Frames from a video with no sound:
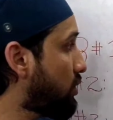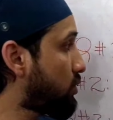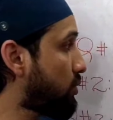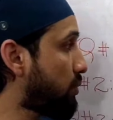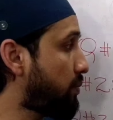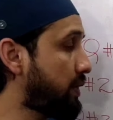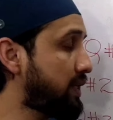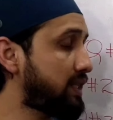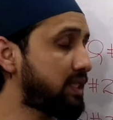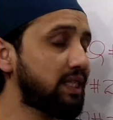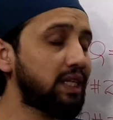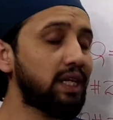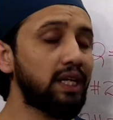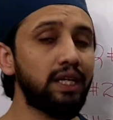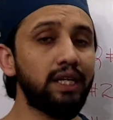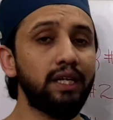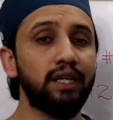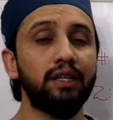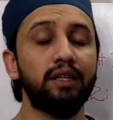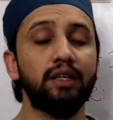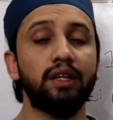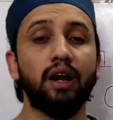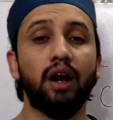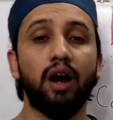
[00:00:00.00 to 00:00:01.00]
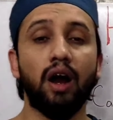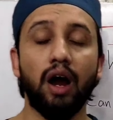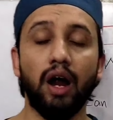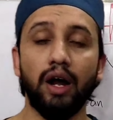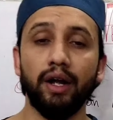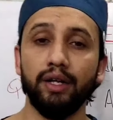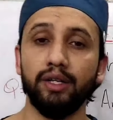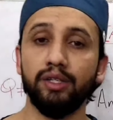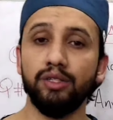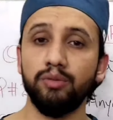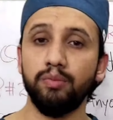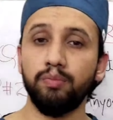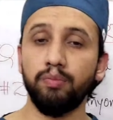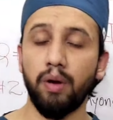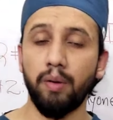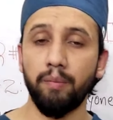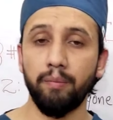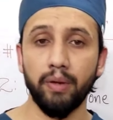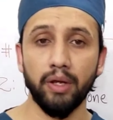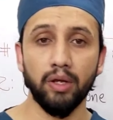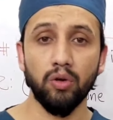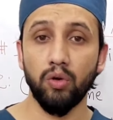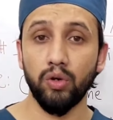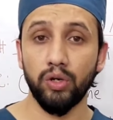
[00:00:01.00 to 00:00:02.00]
So basically the heart is
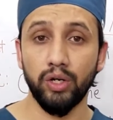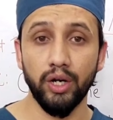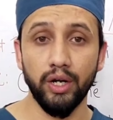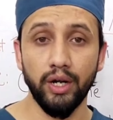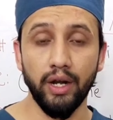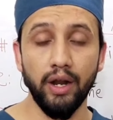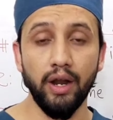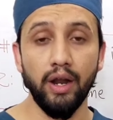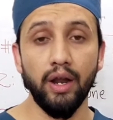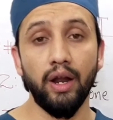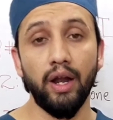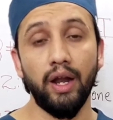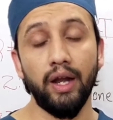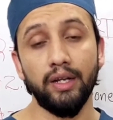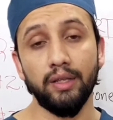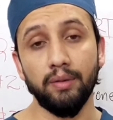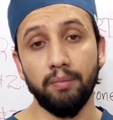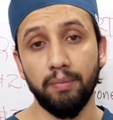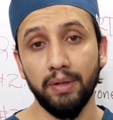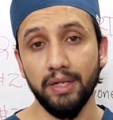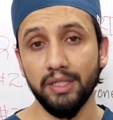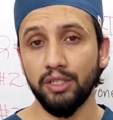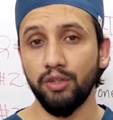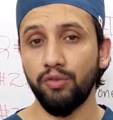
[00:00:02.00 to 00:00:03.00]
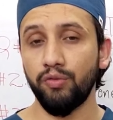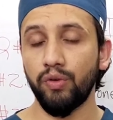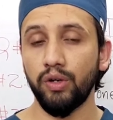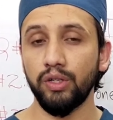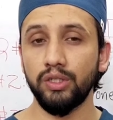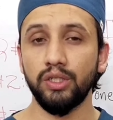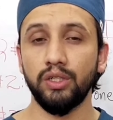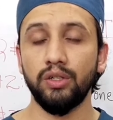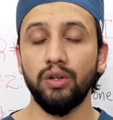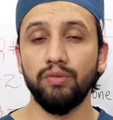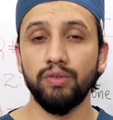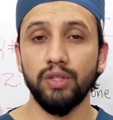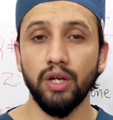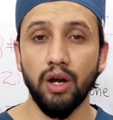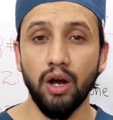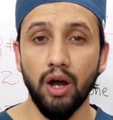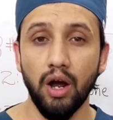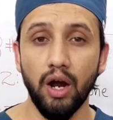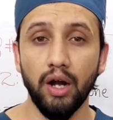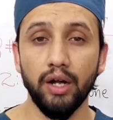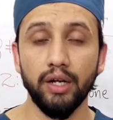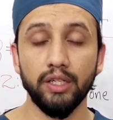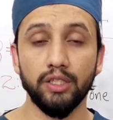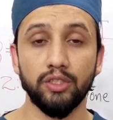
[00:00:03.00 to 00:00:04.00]
pumping organ, and the basic function of the
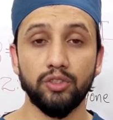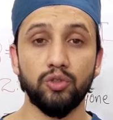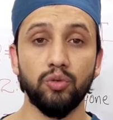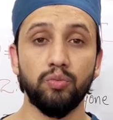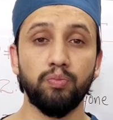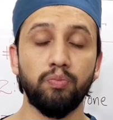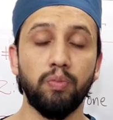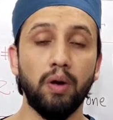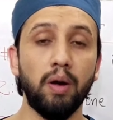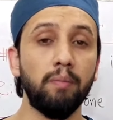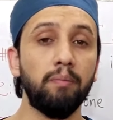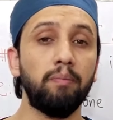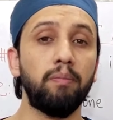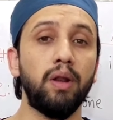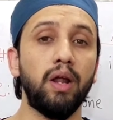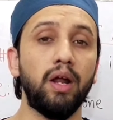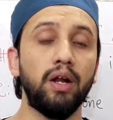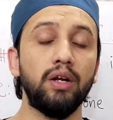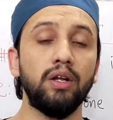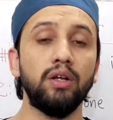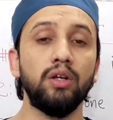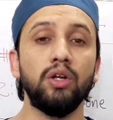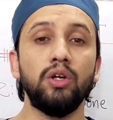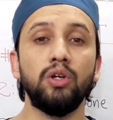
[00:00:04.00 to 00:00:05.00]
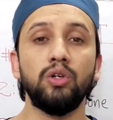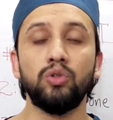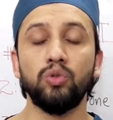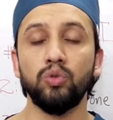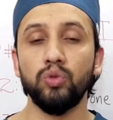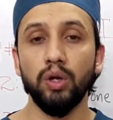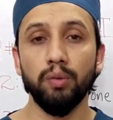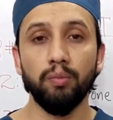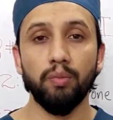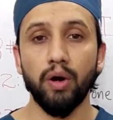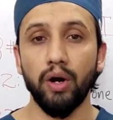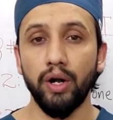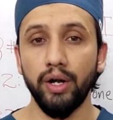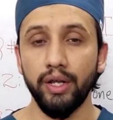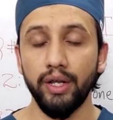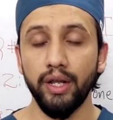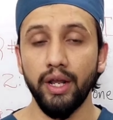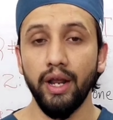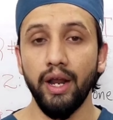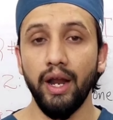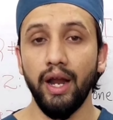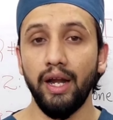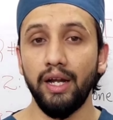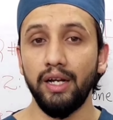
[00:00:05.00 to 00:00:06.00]
heart is to pump blood to the
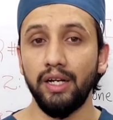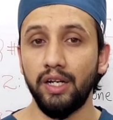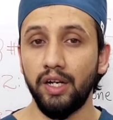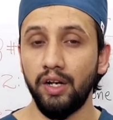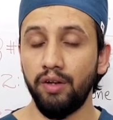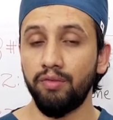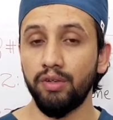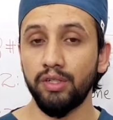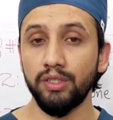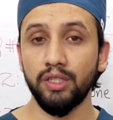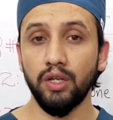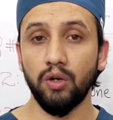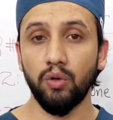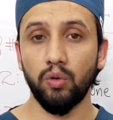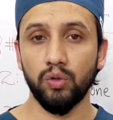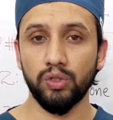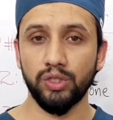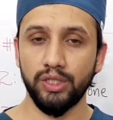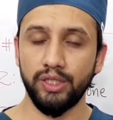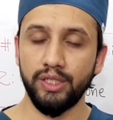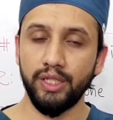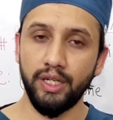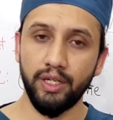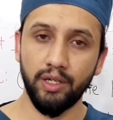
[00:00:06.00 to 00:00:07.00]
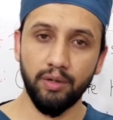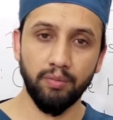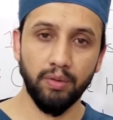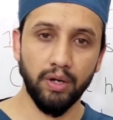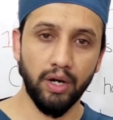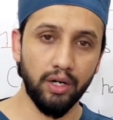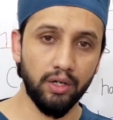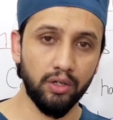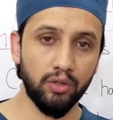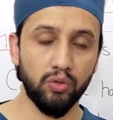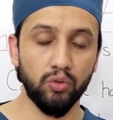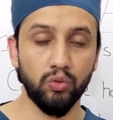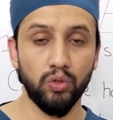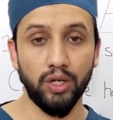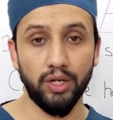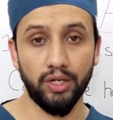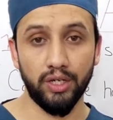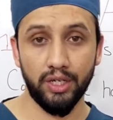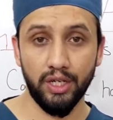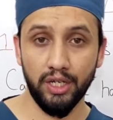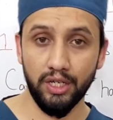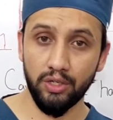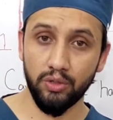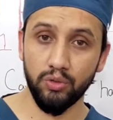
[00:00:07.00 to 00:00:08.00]
body and deliver the oxygenated blood to the
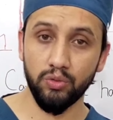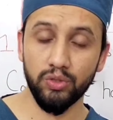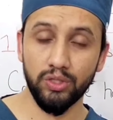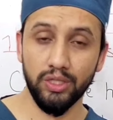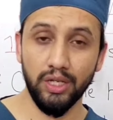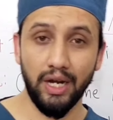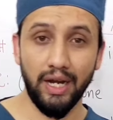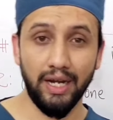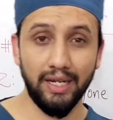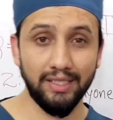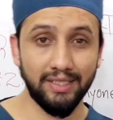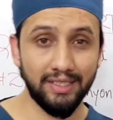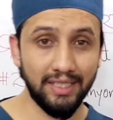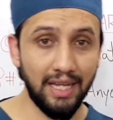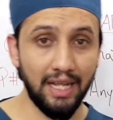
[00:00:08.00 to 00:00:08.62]
tissues and